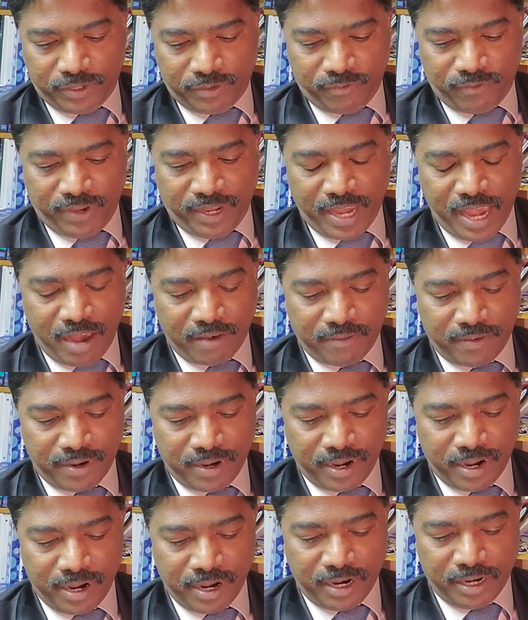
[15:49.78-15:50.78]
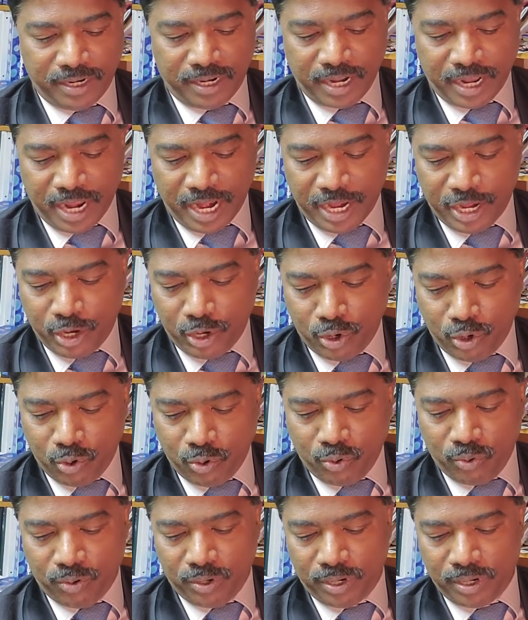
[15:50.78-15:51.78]
we have heard and
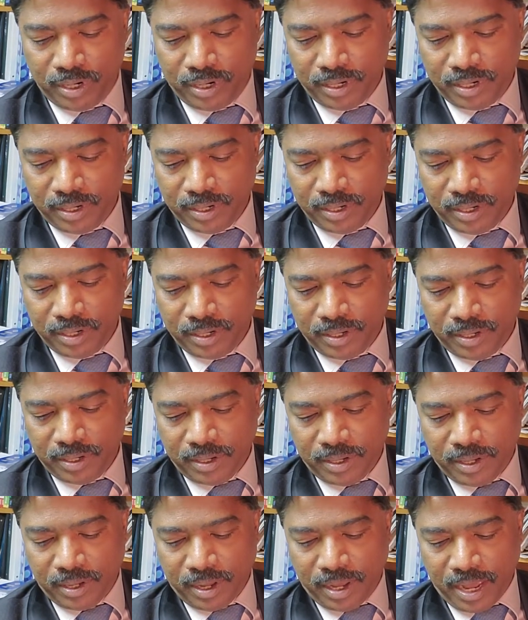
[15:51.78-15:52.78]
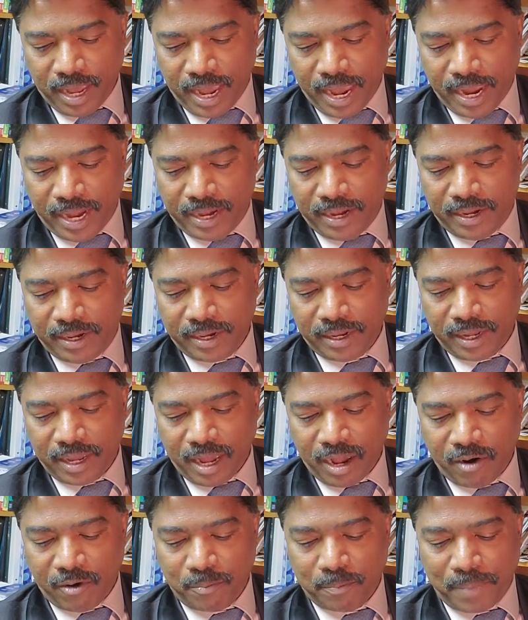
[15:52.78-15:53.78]
known, and
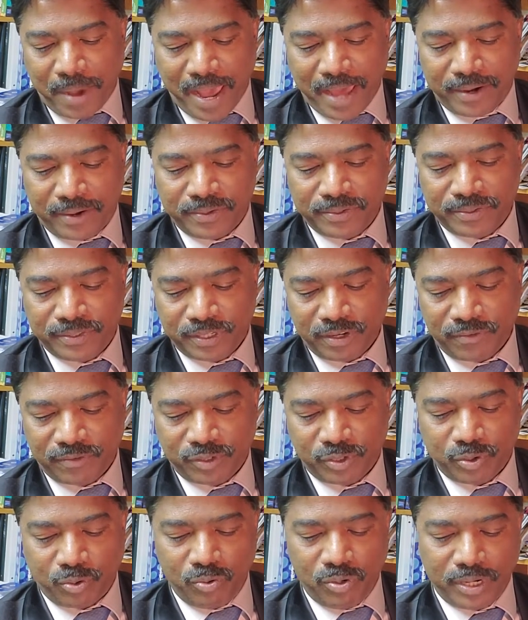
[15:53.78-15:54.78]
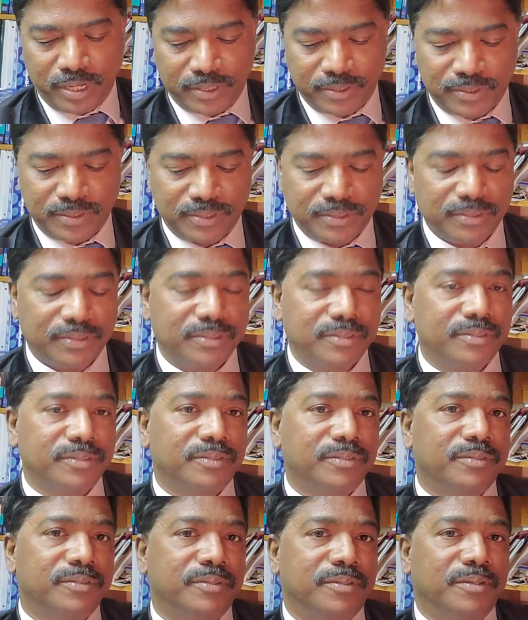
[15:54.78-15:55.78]
our parents have told us.
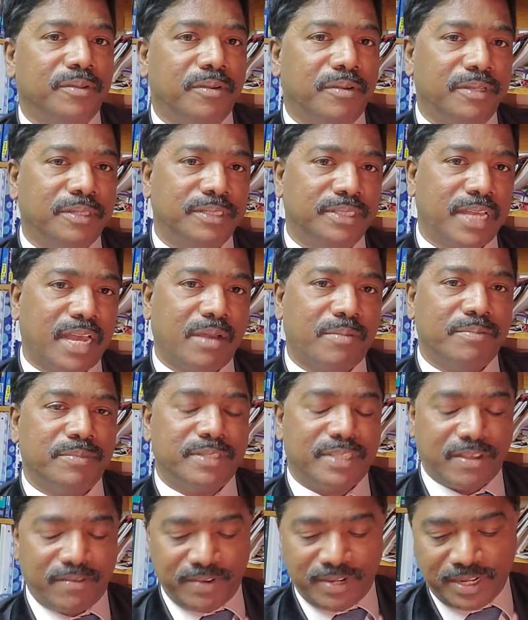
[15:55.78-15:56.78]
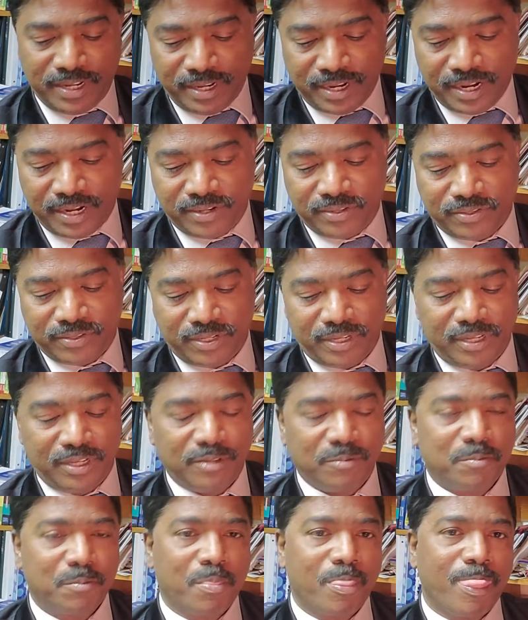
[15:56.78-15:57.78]
Psalm 78:3.
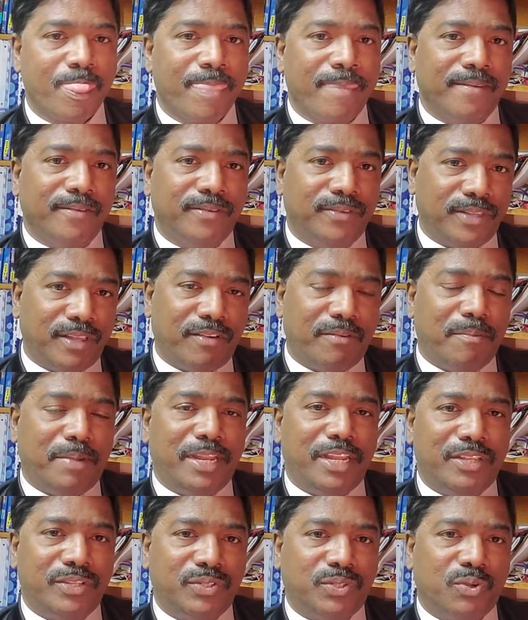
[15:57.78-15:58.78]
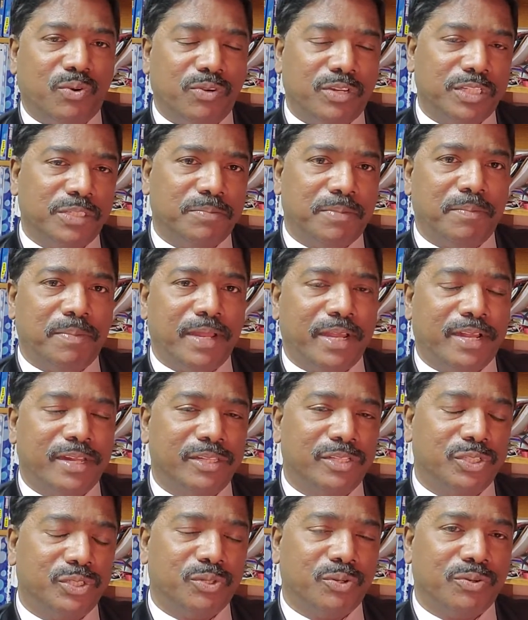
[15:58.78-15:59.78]
So there are many stories, biblical
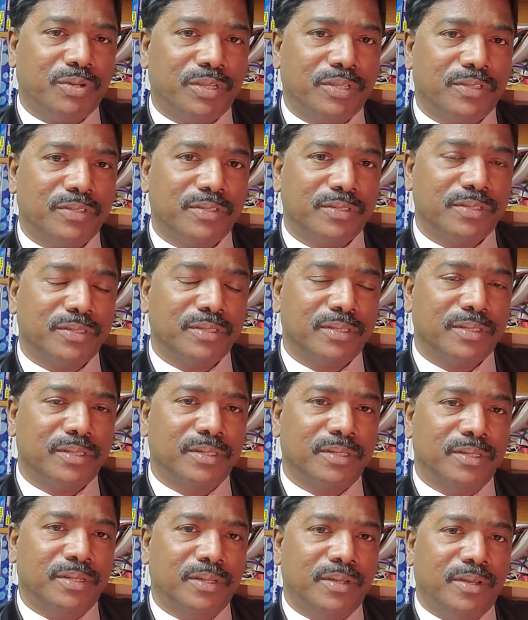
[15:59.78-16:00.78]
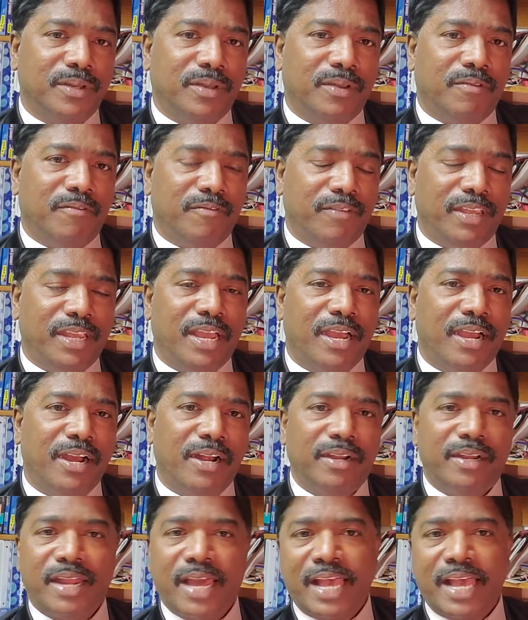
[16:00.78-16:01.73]
stories, we heard